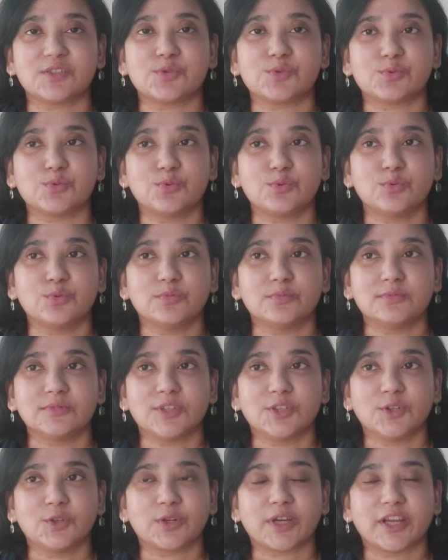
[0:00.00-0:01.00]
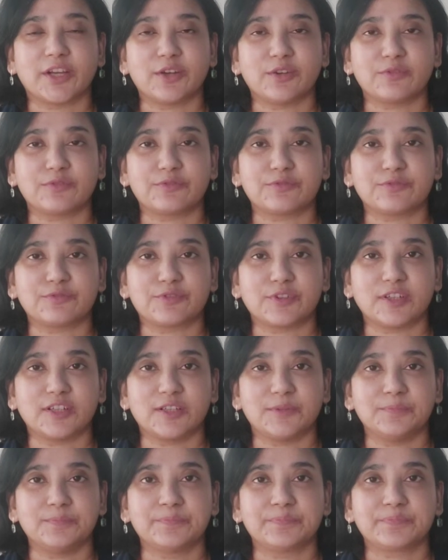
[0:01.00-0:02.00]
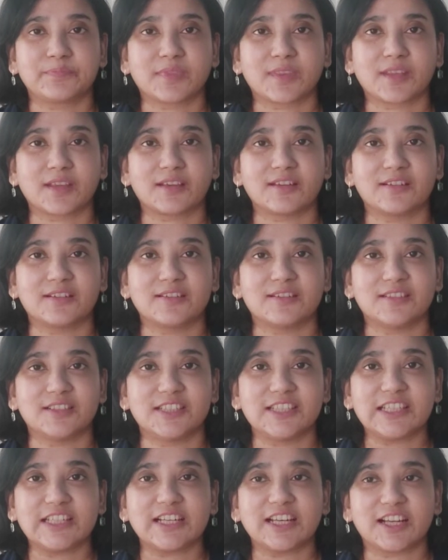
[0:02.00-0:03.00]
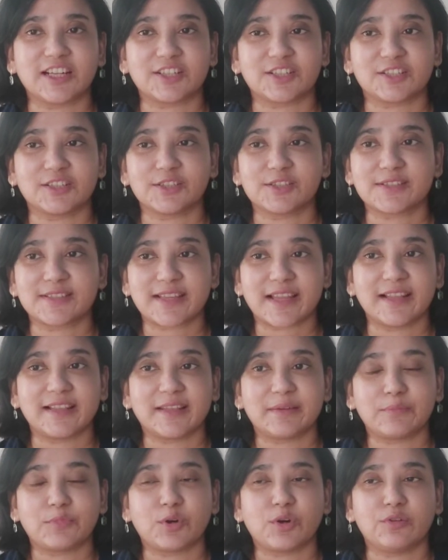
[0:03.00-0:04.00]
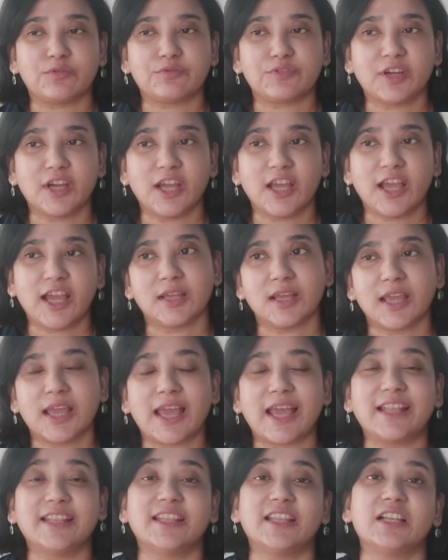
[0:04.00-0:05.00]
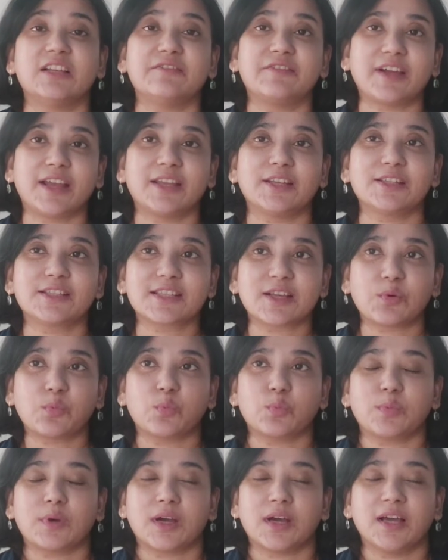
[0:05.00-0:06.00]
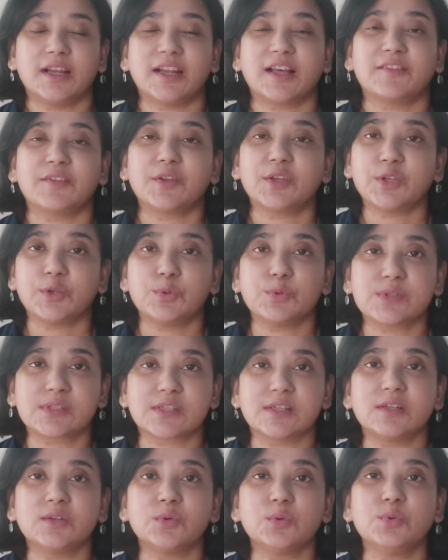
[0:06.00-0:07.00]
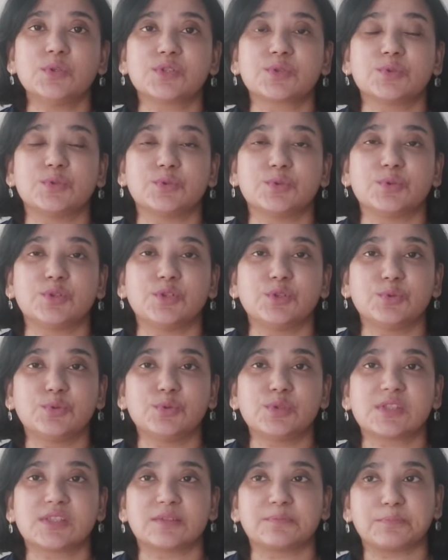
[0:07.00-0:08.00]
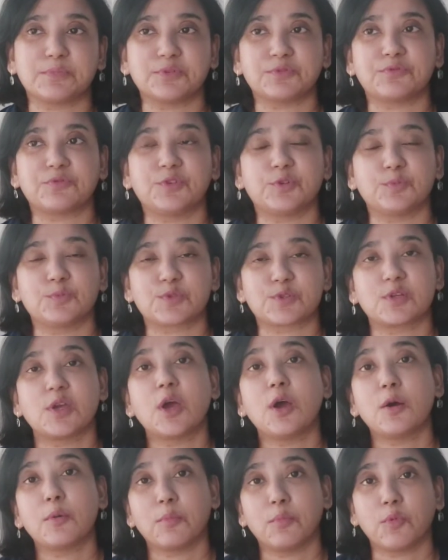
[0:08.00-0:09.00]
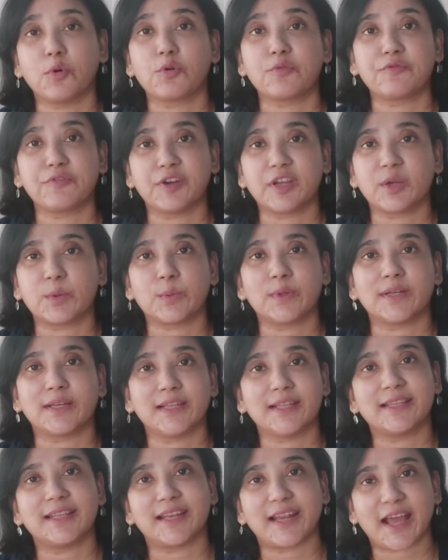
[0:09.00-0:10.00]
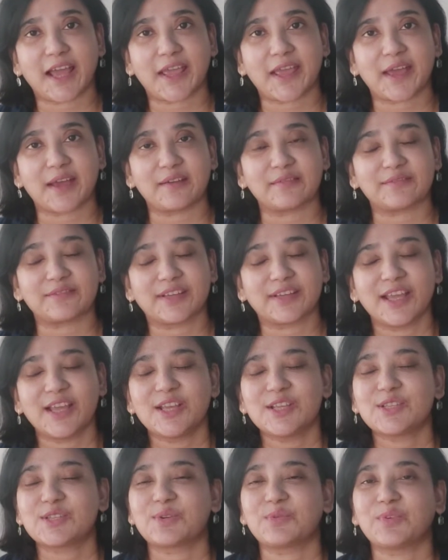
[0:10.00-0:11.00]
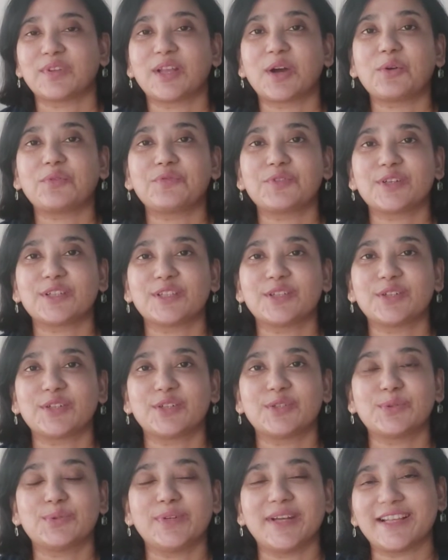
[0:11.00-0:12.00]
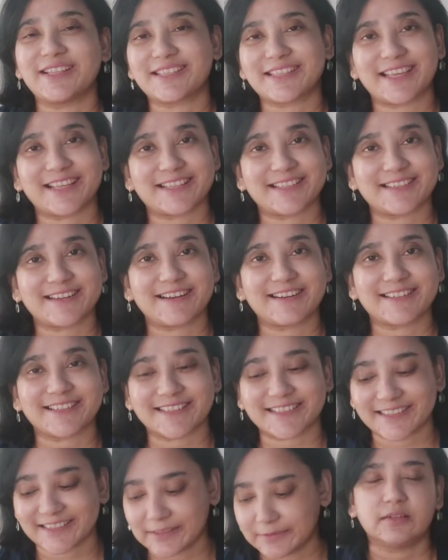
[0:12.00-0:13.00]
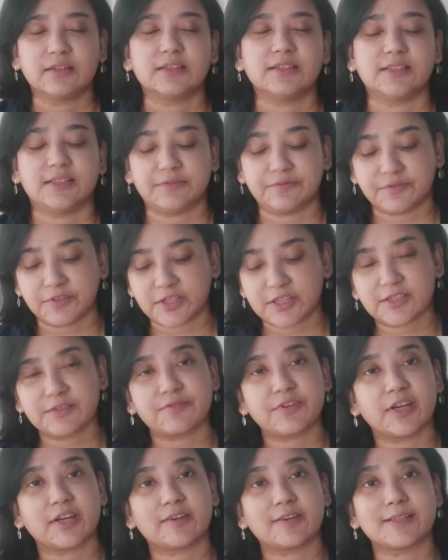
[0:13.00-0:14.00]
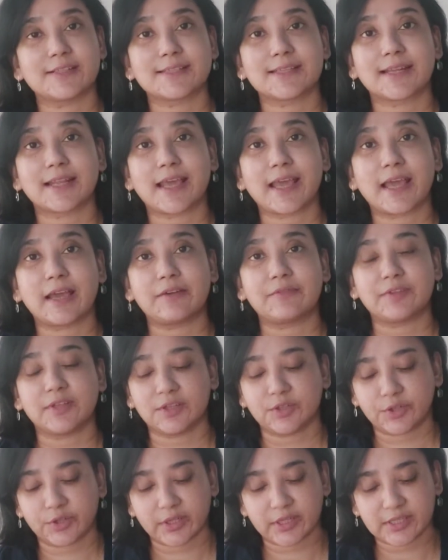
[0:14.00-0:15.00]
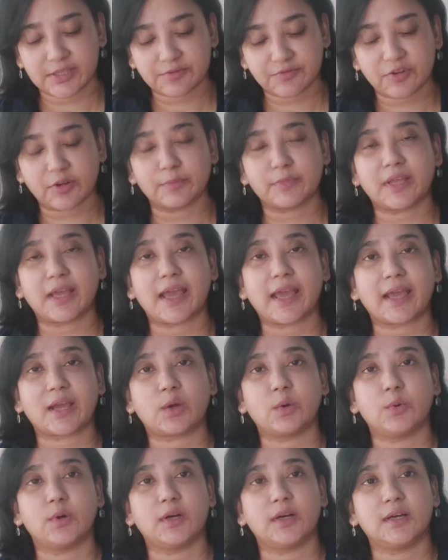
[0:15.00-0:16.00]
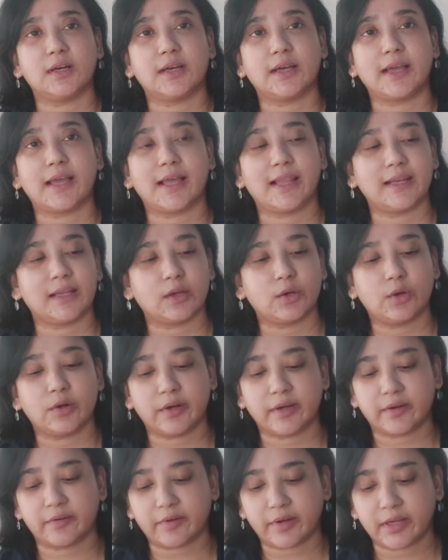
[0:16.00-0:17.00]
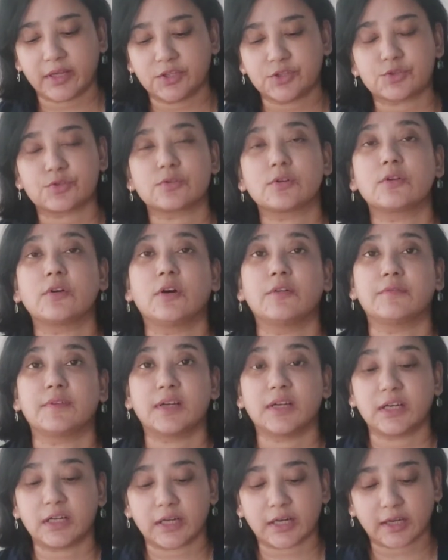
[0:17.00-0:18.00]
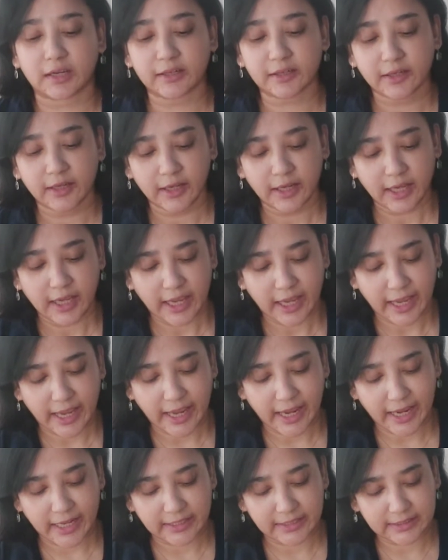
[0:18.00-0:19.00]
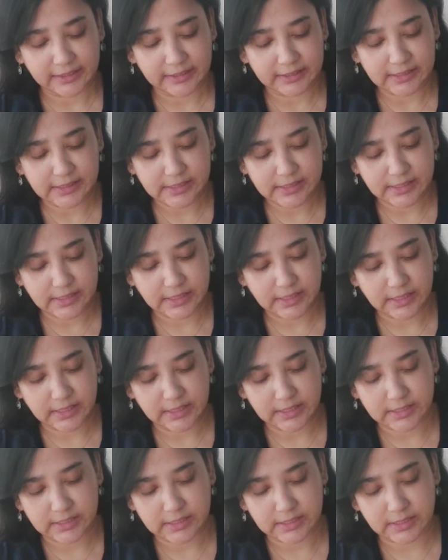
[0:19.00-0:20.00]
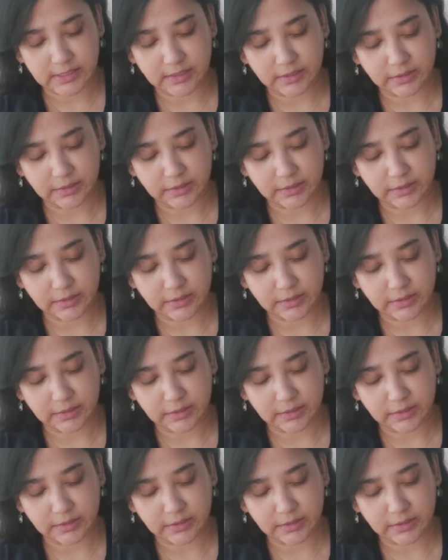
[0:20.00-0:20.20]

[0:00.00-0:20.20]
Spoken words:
to kind of declutter, sell them off, and they'll find another user who's going to use the perfumes more frequently than I have. So without further ado, let's get started. The first fragrance that I have here is from the Aqua Allegoria range of Guerlain, and this is